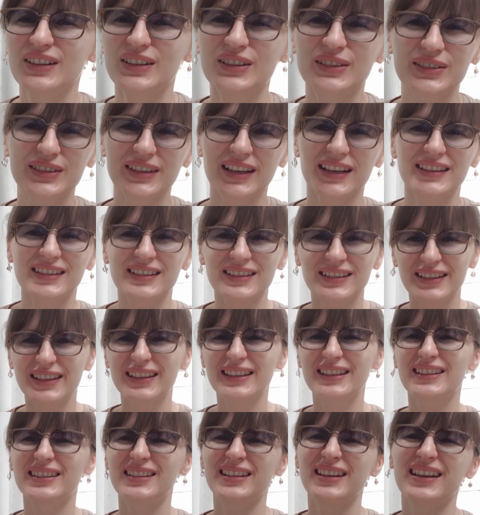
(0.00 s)
Who doesn't
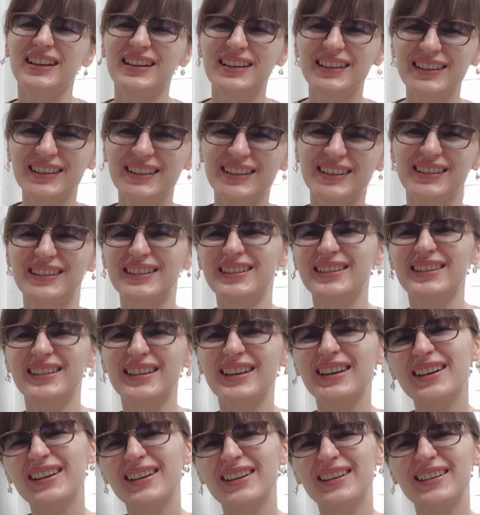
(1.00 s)
like challenges,
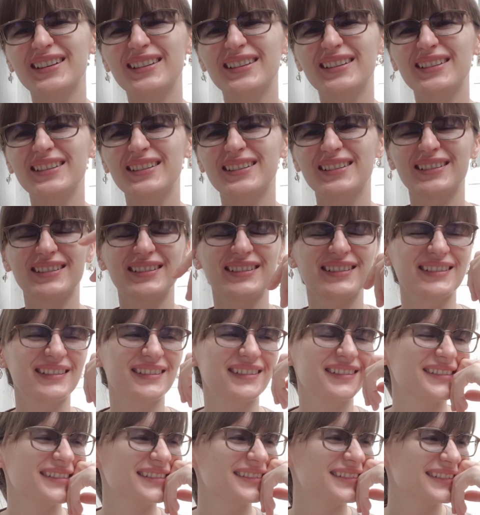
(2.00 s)
huh?
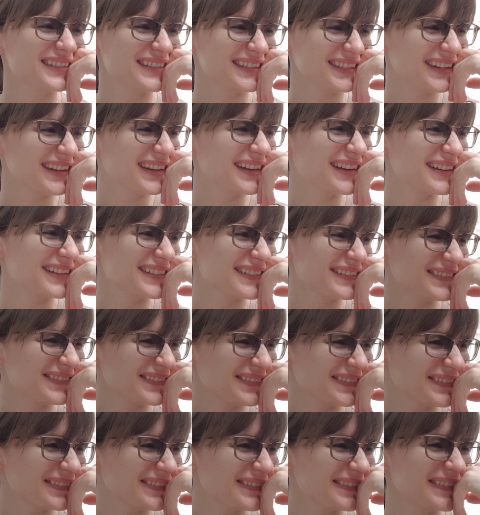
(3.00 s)
Yeah,
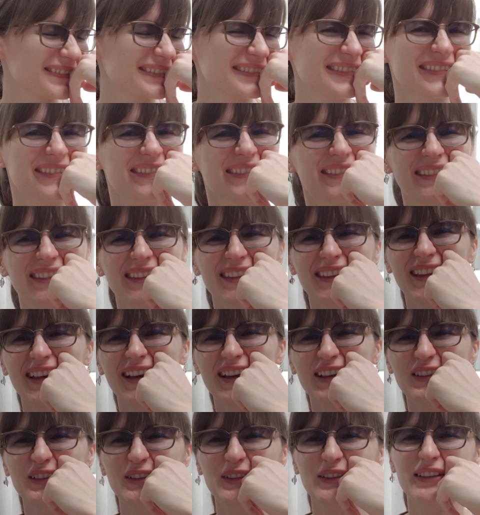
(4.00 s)

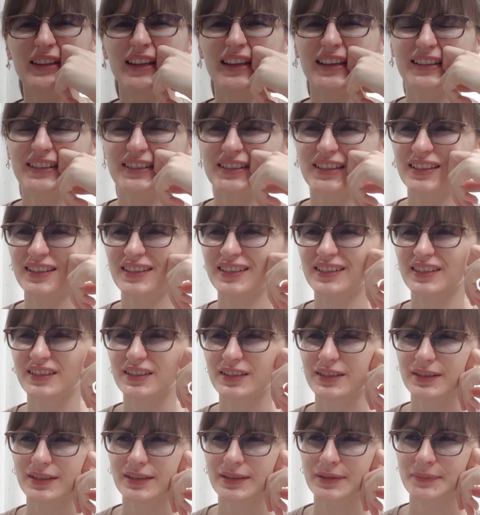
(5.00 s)
I should like
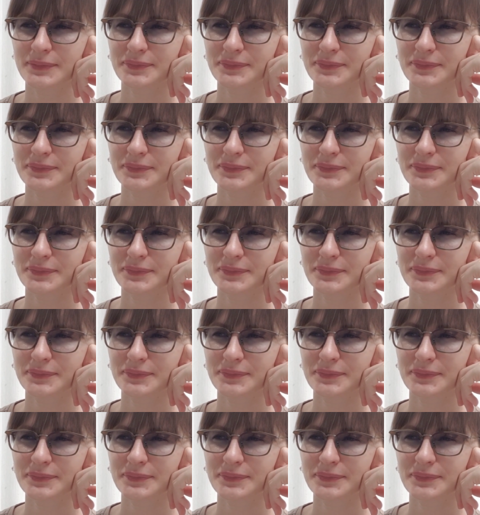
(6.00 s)
challenges.